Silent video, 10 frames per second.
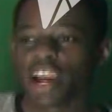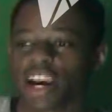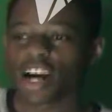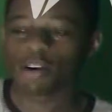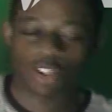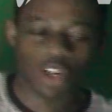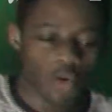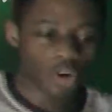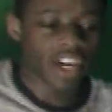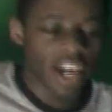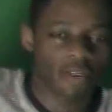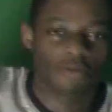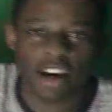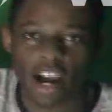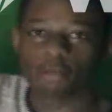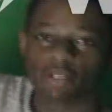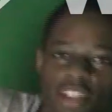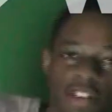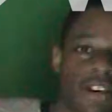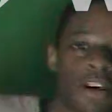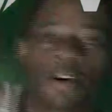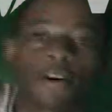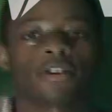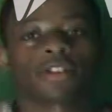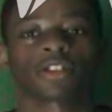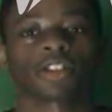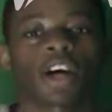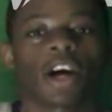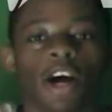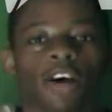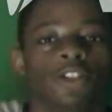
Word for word: and I was okay, right? I was hitting, uh, uh,